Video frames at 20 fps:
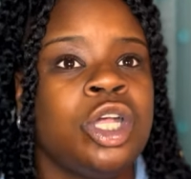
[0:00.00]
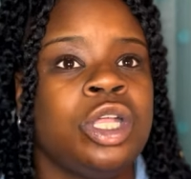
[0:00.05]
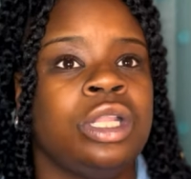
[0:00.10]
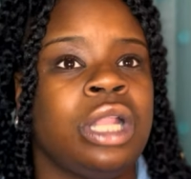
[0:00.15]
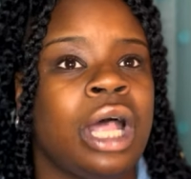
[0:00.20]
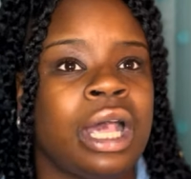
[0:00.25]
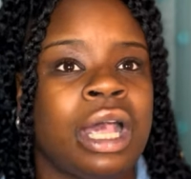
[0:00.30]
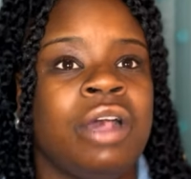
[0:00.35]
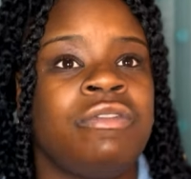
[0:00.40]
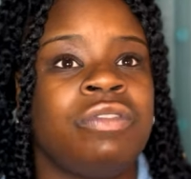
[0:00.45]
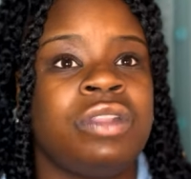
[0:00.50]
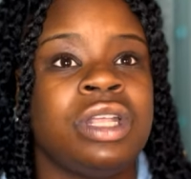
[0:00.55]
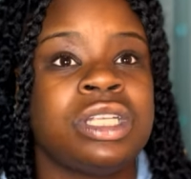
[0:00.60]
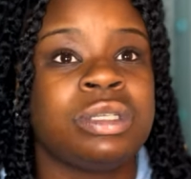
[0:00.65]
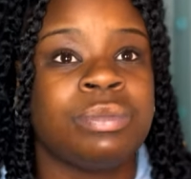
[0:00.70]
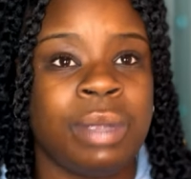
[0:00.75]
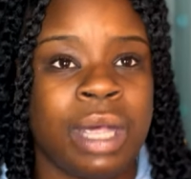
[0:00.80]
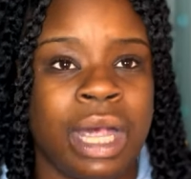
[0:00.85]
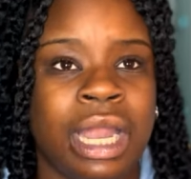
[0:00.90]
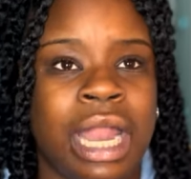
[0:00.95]
Like if
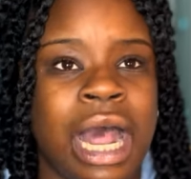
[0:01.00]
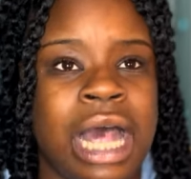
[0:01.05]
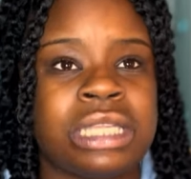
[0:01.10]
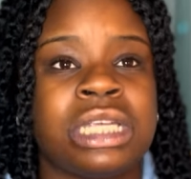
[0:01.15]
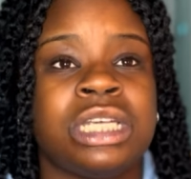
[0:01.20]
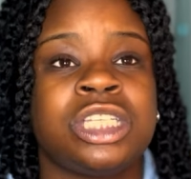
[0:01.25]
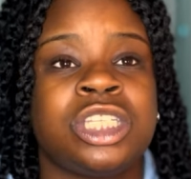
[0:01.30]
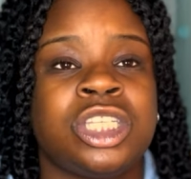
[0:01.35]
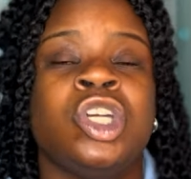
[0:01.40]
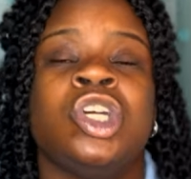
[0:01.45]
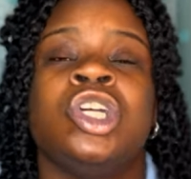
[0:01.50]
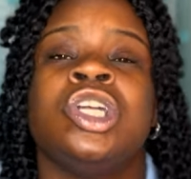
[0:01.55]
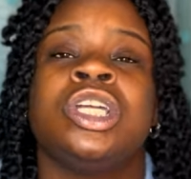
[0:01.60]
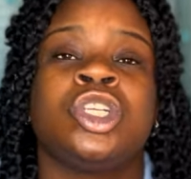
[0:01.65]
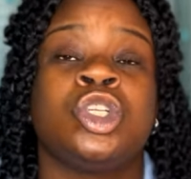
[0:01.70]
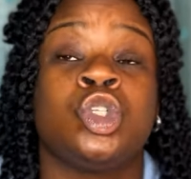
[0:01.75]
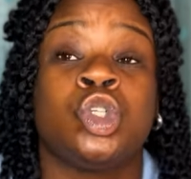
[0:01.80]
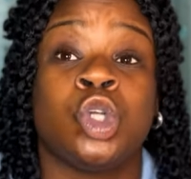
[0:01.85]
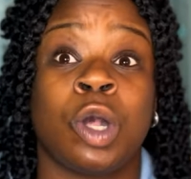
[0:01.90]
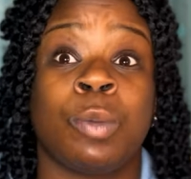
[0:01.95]
this man has a
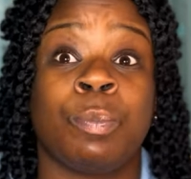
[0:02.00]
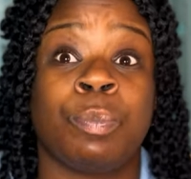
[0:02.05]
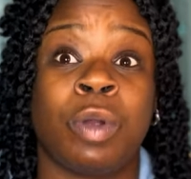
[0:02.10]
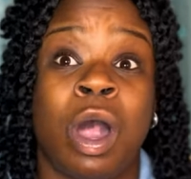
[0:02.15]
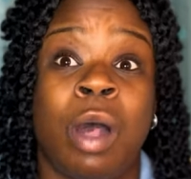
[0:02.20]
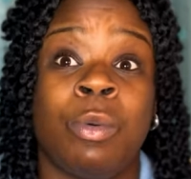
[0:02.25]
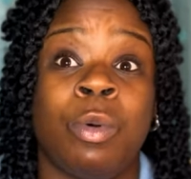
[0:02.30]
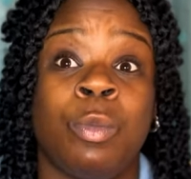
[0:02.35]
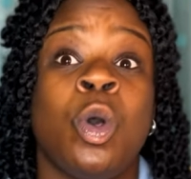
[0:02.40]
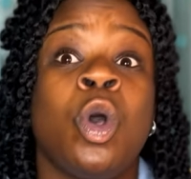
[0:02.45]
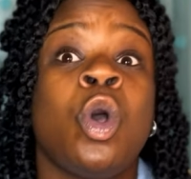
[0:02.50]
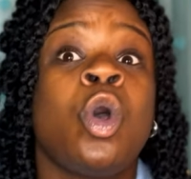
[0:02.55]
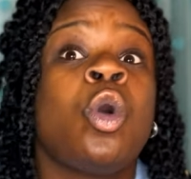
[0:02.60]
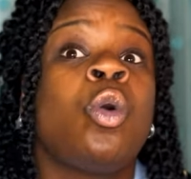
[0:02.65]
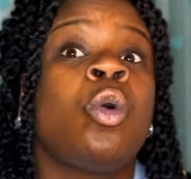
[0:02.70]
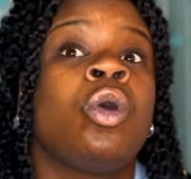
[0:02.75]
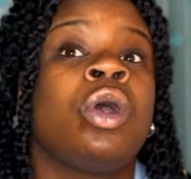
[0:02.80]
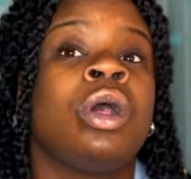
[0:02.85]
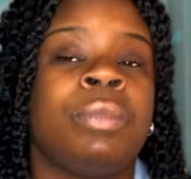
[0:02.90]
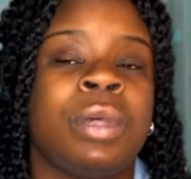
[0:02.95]
serious drug problem
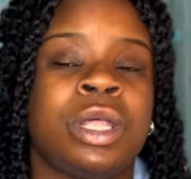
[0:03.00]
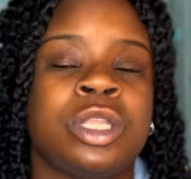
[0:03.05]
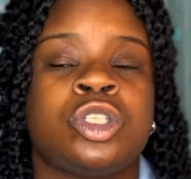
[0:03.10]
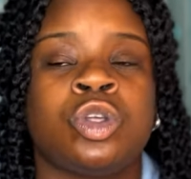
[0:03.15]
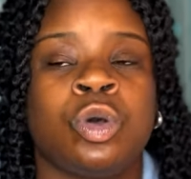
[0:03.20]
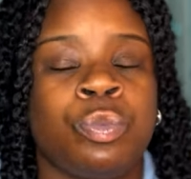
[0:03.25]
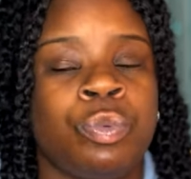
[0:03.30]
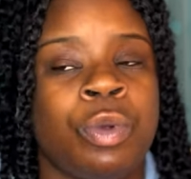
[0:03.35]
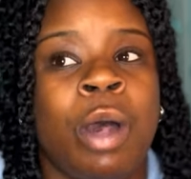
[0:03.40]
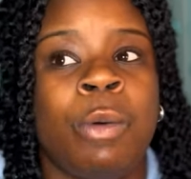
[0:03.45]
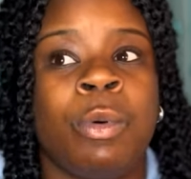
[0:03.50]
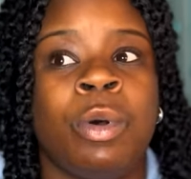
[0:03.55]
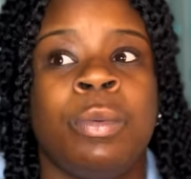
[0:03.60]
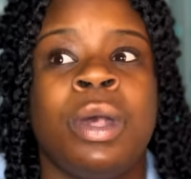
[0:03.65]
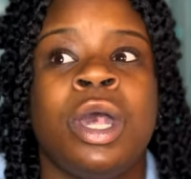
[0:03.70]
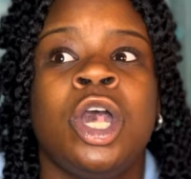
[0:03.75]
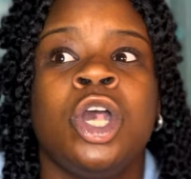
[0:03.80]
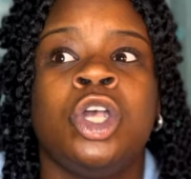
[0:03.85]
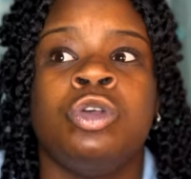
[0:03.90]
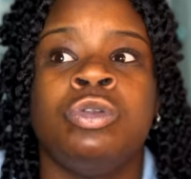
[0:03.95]
or a mental problem,
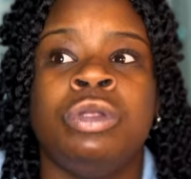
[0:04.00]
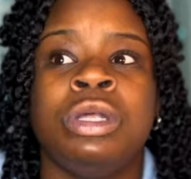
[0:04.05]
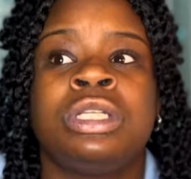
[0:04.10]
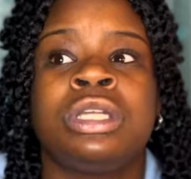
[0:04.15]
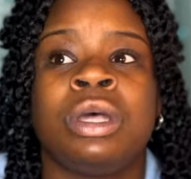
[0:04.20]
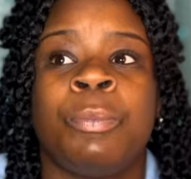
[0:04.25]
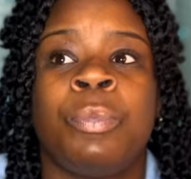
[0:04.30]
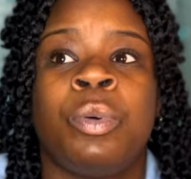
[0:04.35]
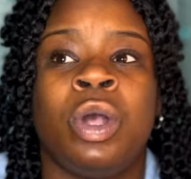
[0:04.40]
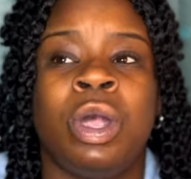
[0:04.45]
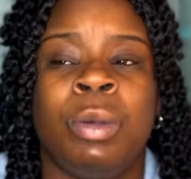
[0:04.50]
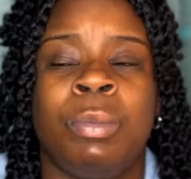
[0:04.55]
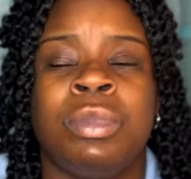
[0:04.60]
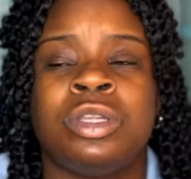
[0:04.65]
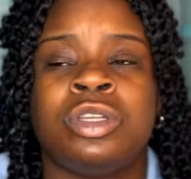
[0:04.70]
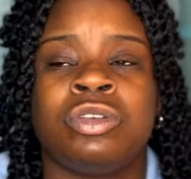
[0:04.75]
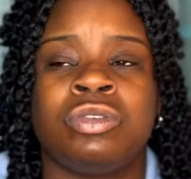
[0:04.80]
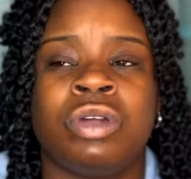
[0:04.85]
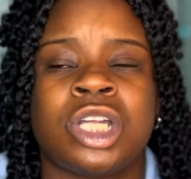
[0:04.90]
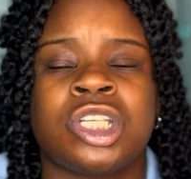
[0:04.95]
you need to point him in
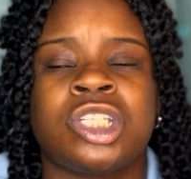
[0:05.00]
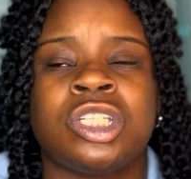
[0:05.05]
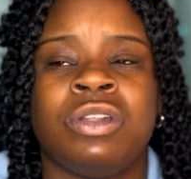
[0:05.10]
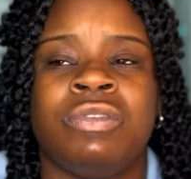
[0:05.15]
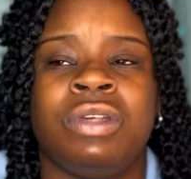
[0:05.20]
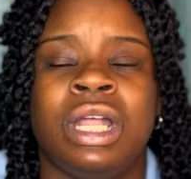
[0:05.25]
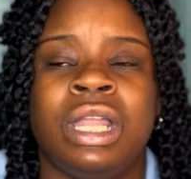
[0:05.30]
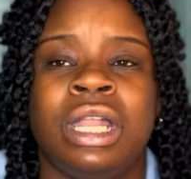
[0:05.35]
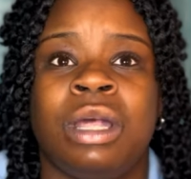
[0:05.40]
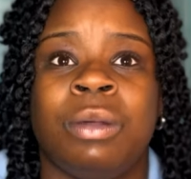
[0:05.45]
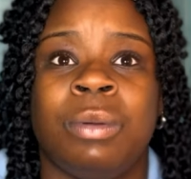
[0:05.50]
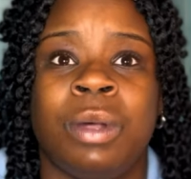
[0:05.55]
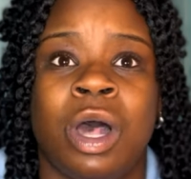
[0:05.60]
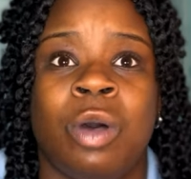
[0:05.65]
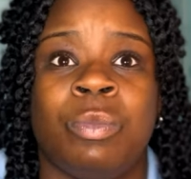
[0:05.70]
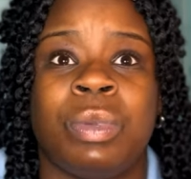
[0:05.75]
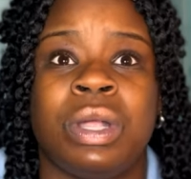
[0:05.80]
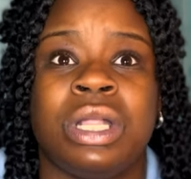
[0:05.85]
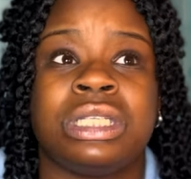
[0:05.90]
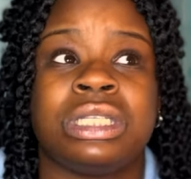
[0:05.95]
the direction of getting him
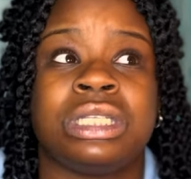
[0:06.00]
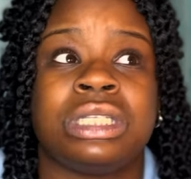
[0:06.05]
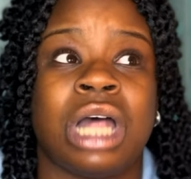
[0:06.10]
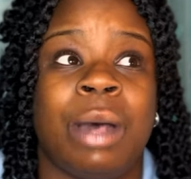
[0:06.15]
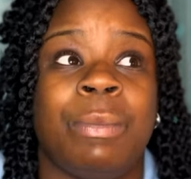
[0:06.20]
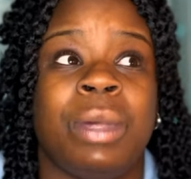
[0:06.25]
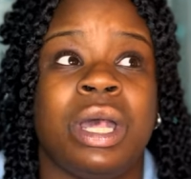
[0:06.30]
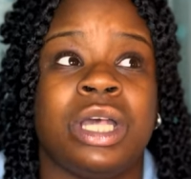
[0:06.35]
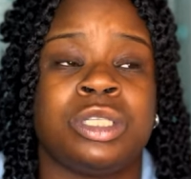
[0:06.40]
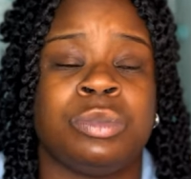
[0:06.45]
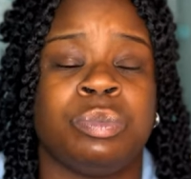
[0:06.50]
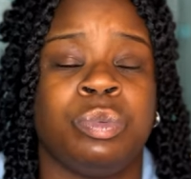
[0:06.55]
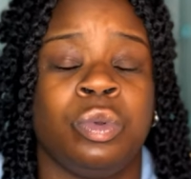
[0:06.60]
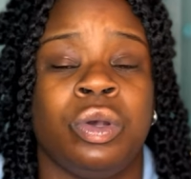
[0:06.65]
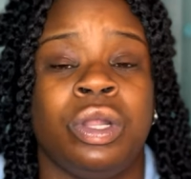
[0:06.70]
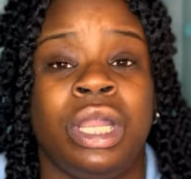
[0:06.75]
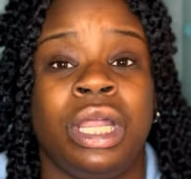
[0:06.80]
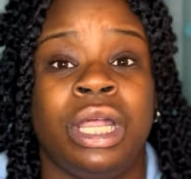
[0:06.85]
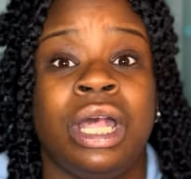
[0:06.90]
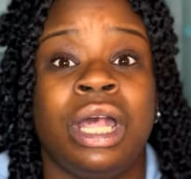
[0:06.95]
help and stop
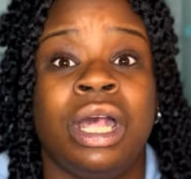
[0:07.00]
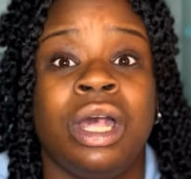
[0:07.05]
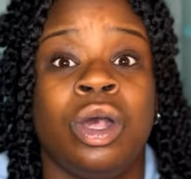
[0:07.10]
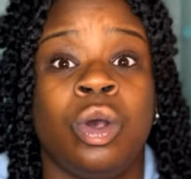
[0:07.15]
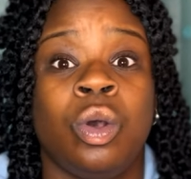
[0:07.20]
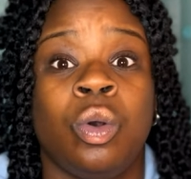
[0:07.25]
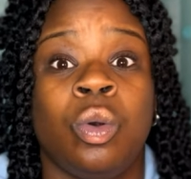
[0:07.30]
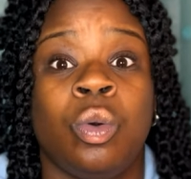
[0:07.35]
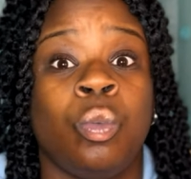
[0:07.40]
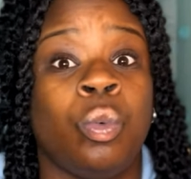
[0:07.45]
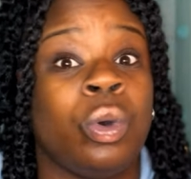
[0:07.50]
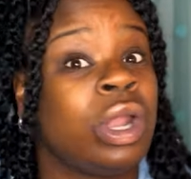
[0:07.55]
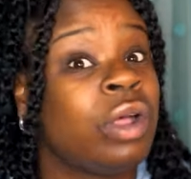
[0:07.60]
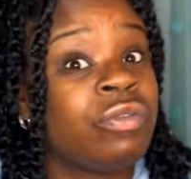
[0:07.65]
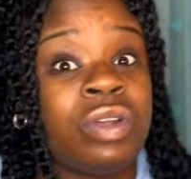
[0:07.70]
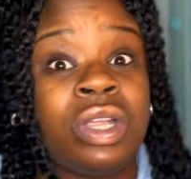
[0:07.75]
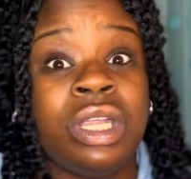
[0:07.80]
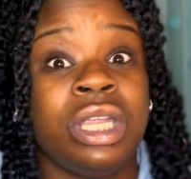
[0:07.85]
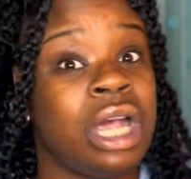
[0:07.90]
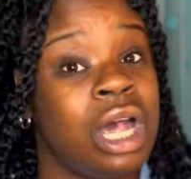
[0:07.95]
exploiting
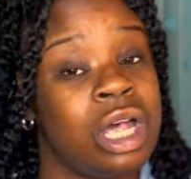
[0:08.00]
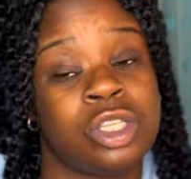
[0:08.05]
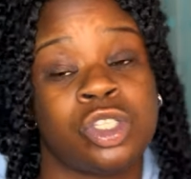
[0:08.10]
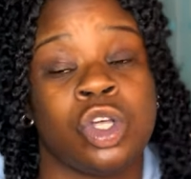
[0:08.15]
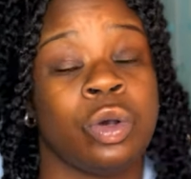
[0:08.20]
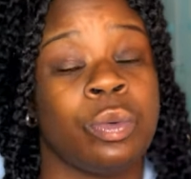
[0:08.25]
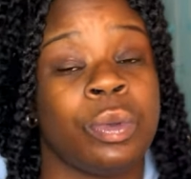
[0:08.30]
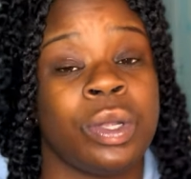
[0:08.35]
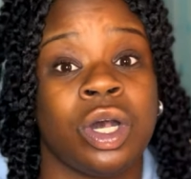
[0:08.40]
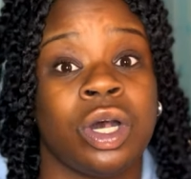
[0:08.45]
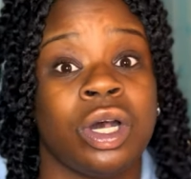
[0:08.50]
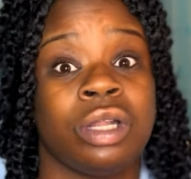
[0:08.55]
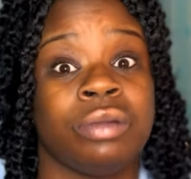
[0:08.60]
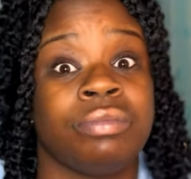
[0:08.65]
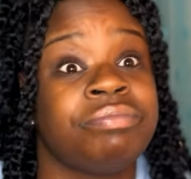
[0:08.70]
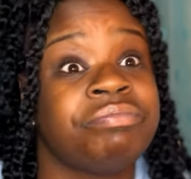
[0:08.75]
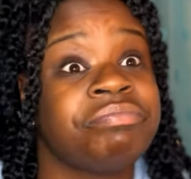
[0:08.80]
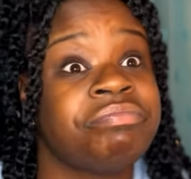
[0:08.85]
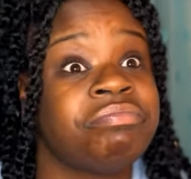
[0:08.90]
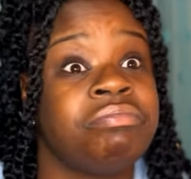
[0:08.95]
whatever he has going on.
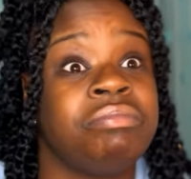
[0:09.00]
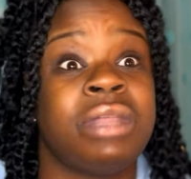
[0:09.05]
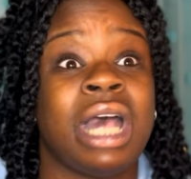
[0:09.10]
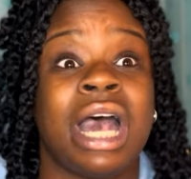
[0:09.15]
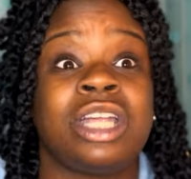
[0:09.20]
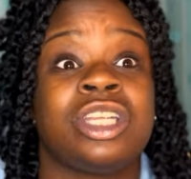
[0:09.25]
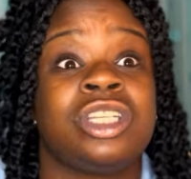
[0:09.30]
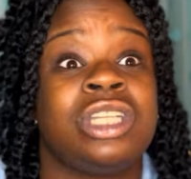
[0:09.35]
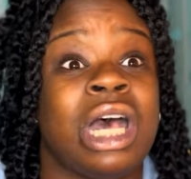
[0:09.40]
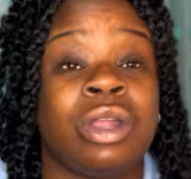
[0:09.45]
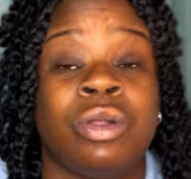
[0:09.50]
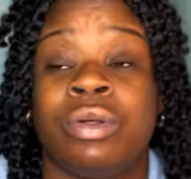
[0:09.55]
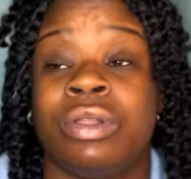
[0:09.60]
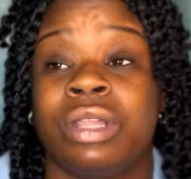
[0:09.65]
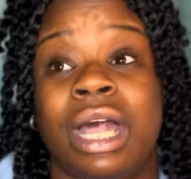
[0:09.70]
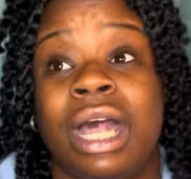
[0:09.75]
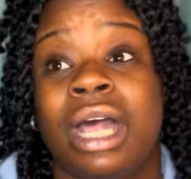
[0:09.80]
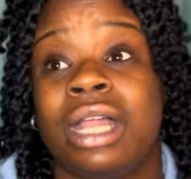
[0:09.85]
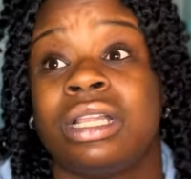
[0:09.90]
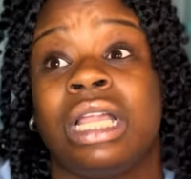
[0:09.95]
That's that on
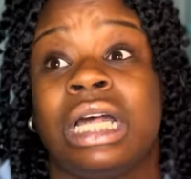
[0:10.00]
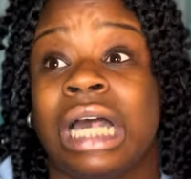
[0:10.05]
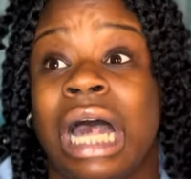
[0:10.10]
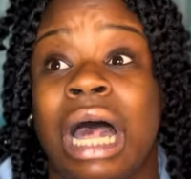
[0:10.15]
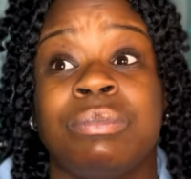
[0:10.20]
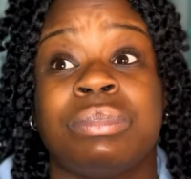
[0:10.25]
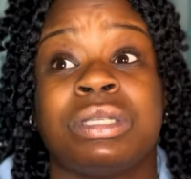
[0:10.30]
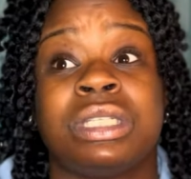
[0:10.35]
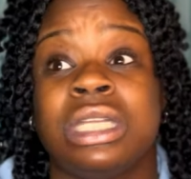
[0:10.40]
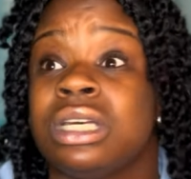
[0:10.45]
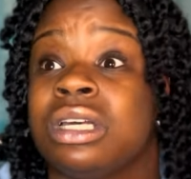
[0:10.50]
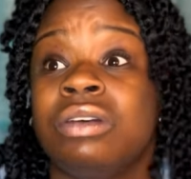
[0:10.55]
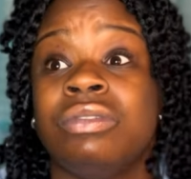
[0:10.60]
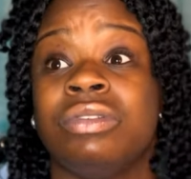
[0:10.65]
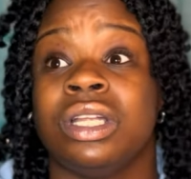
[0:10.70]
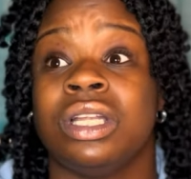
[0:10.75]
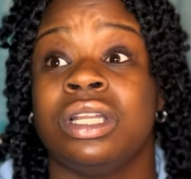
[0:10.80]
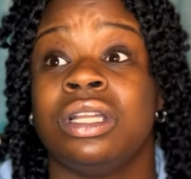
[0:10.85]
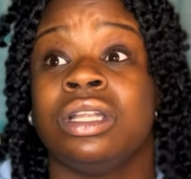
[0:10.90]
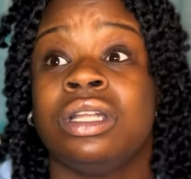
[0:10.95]
that. Like I'm sick of
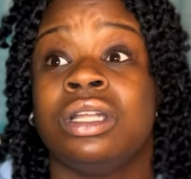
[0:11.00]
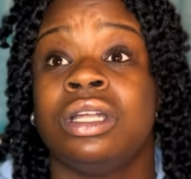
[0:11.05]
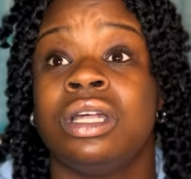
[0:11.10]
it.